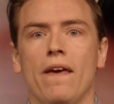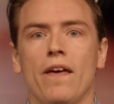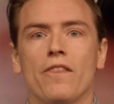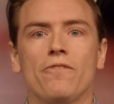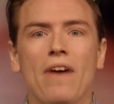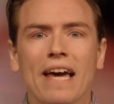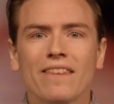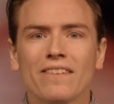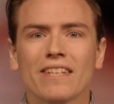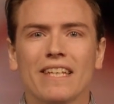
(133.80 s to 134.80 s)
The fact
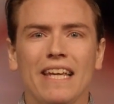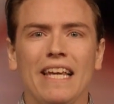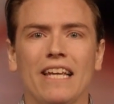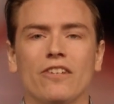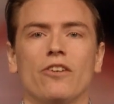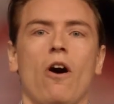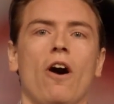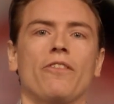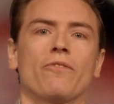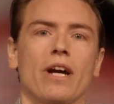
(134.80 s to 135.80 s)
that the king could
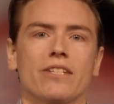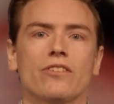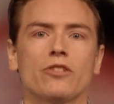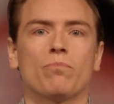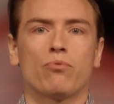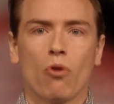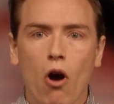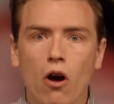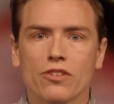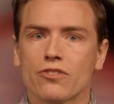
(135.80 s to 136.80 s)
authorize such
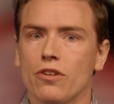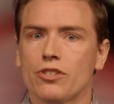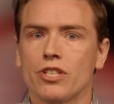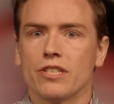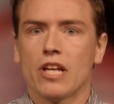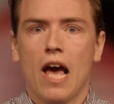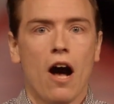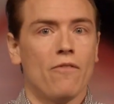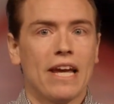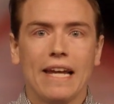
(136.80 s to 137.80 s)
broad searches
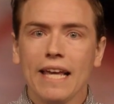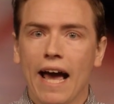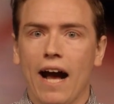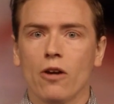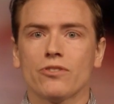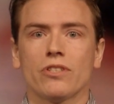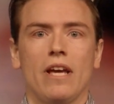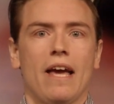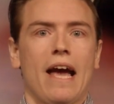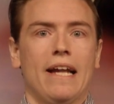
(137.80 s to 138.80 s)
of any house
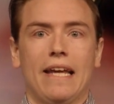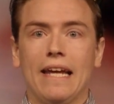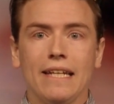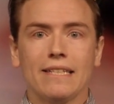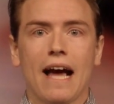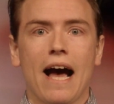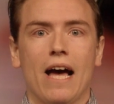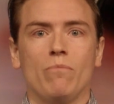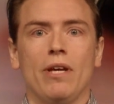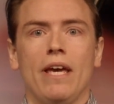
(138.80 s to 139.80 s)
at any
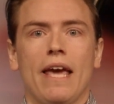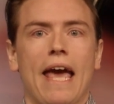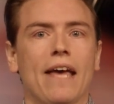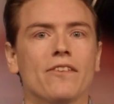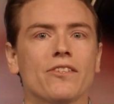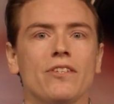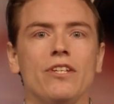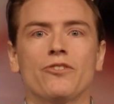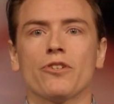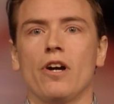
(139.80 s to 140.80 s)
time and the
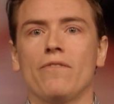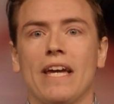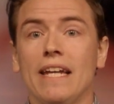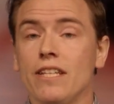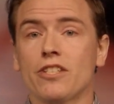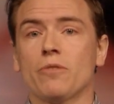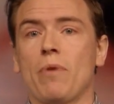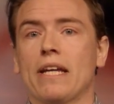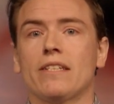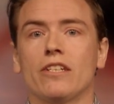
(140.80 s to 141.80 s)
seizure of any
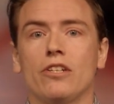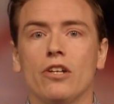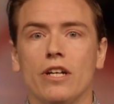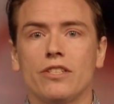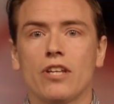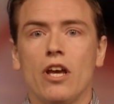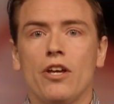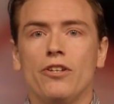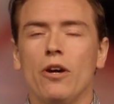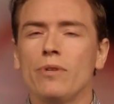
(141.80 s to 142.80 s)
suspected goods
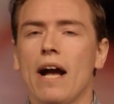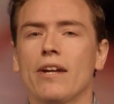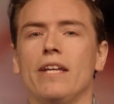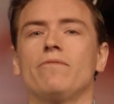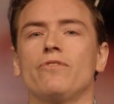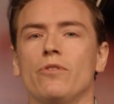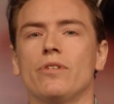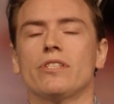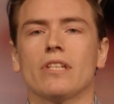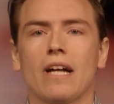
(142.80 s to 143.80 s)
no doubt
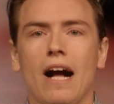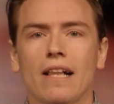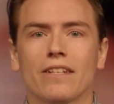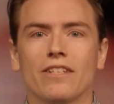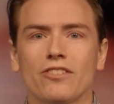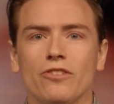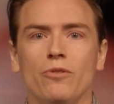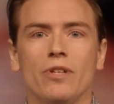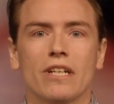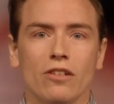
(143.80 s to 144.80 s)
influenced the colonists
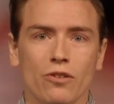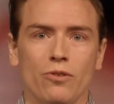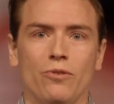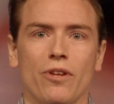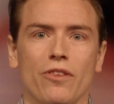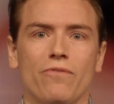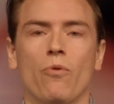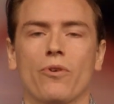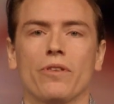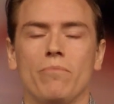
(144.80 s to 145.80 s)
to include the
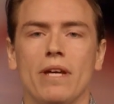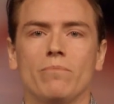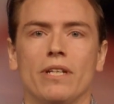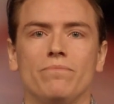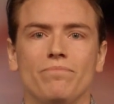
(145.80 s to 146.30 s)
Fourth Amendment.